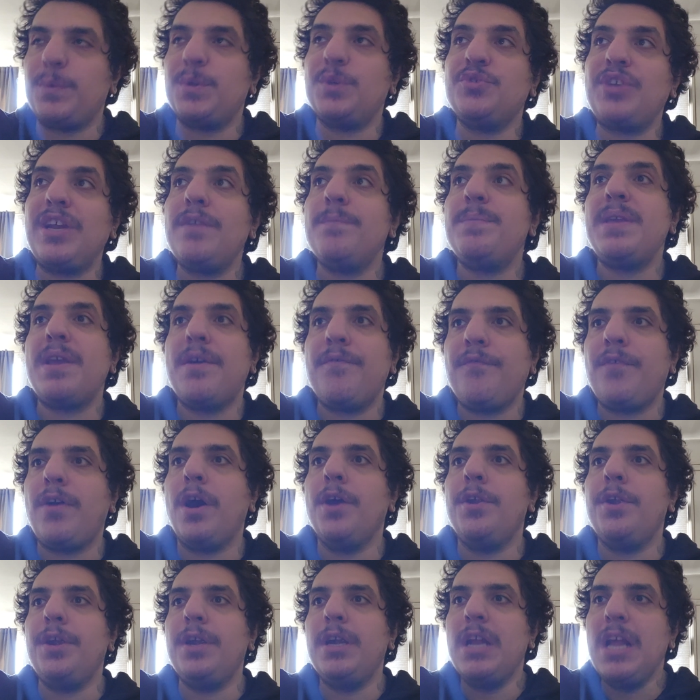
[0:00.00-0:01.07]
I want to try to be a
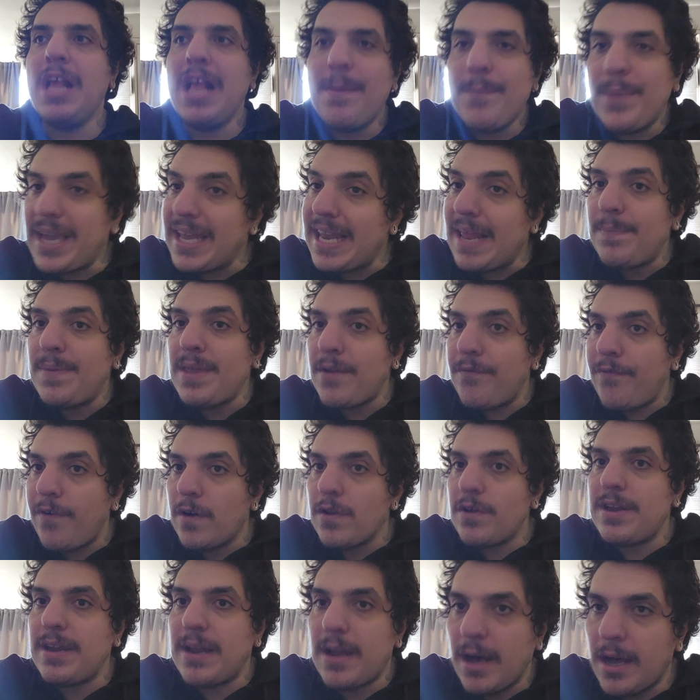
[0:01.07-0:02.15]
father, but can I be a
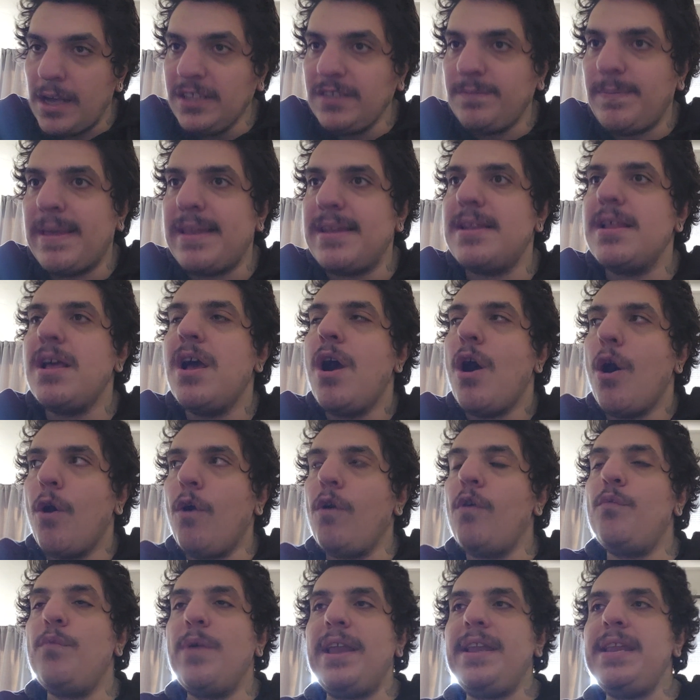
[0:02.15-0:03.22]
father and a husband
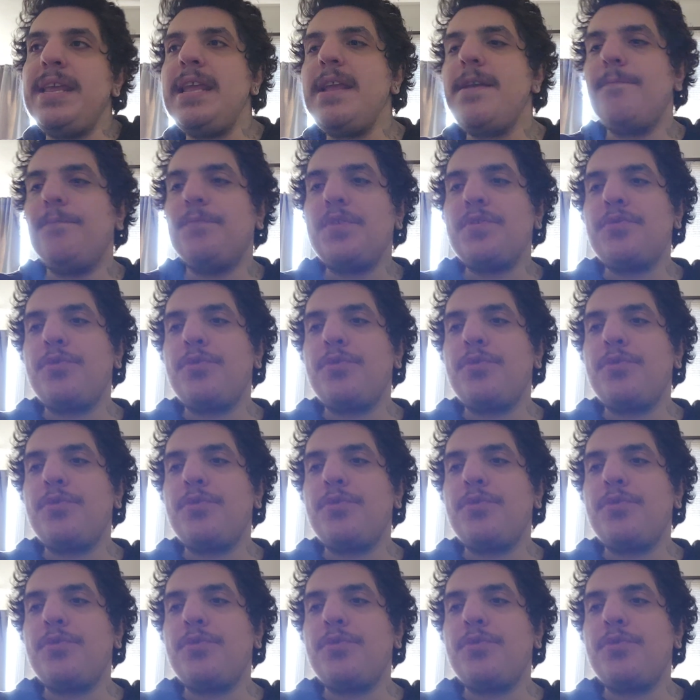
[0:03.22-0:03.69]
already?